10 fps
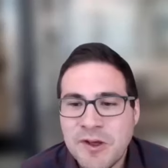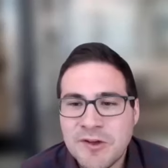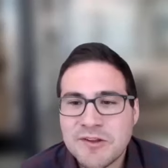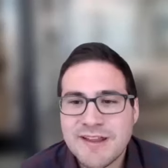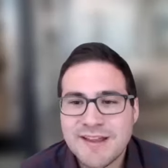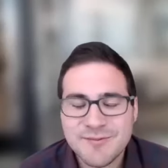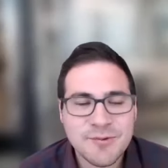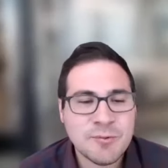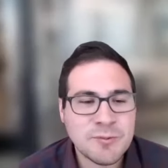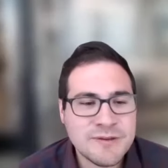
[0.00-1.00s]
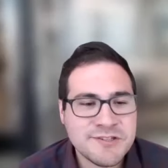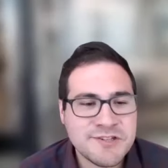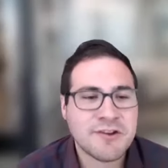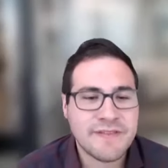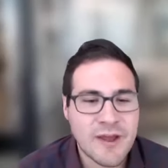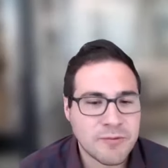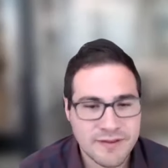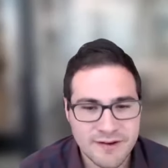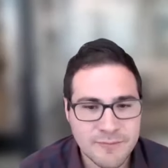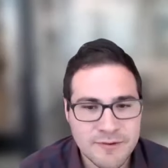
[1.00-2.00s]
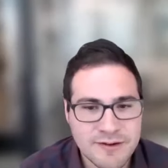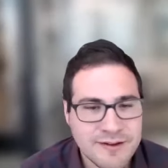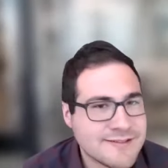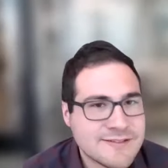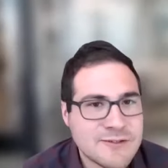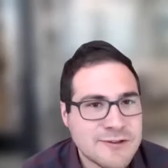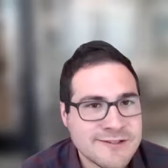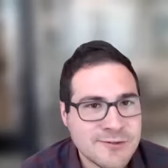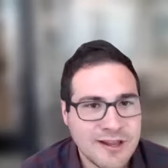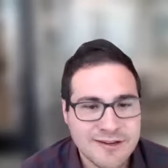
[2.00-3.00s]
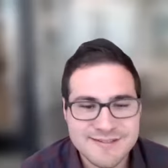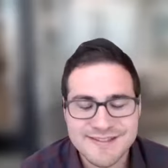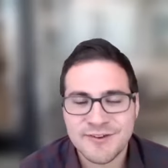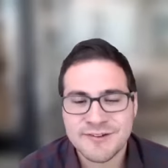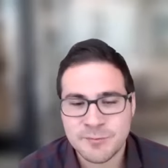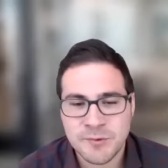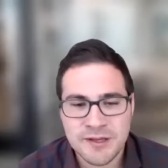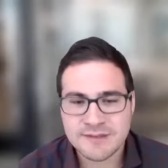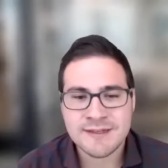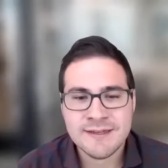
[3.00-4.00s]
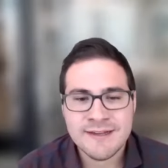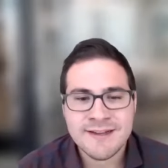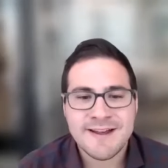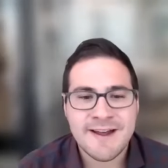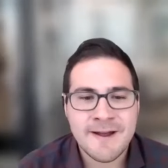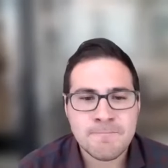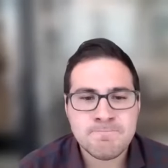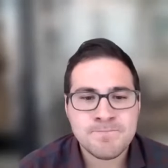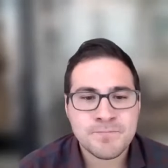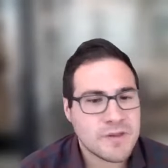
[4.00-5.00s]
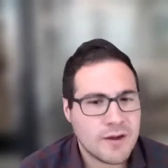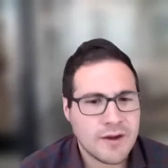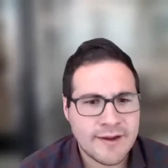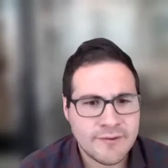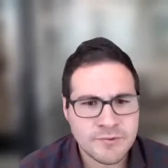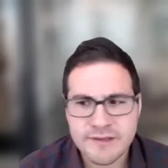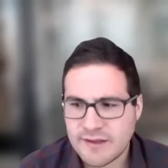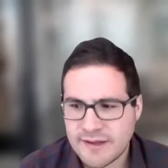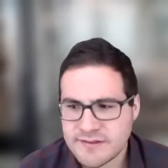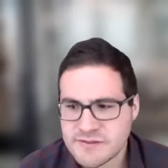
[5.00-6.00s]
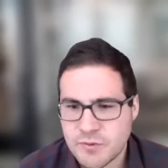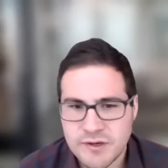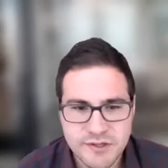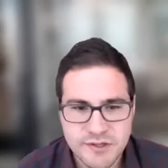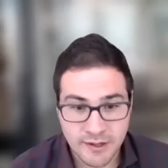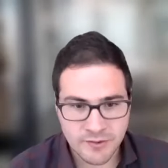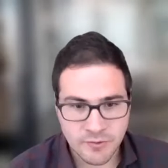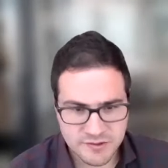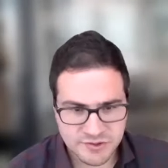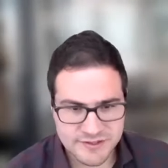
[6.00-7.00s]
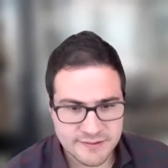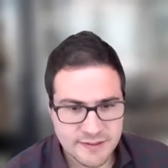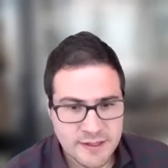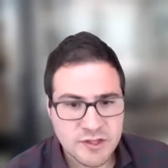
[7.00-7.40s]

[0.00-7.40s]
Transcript: Well, we will be sharing that with our community as soon as you let us know as well. Um, I really like this one, uh, question.